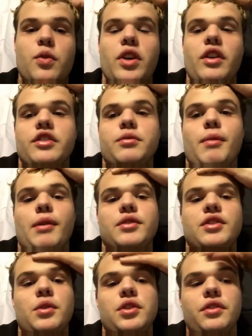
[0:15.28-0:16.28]
going to also be about
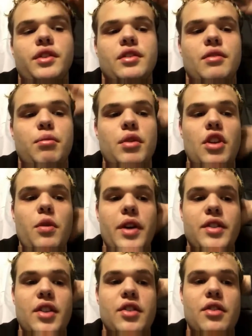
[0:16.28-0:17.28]
socialism,
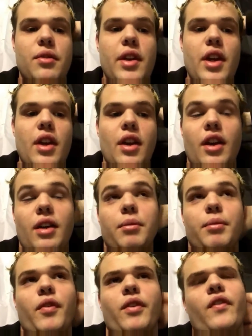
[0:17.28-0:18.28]
U.S. history,
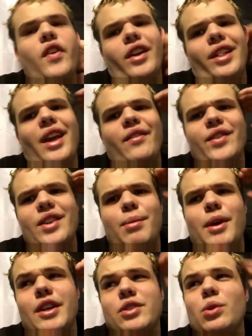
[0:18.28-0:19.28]
the very lefty
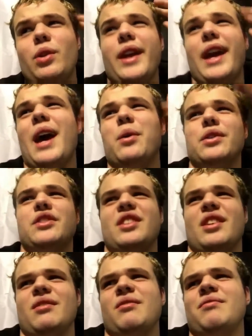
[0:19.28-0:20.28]
pick, sort of like Howard
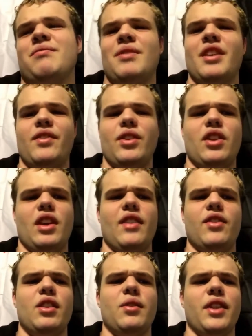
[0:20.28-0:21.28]
Zinn,
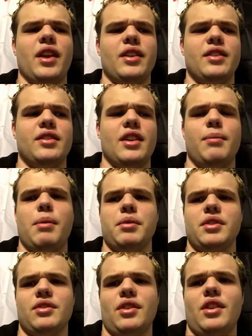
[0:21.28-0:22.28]
if you know what that is, People's
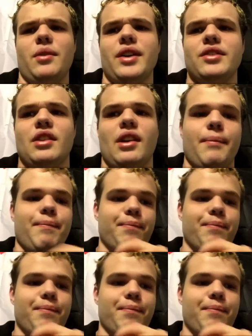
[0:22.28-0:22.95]
History of the U.S. But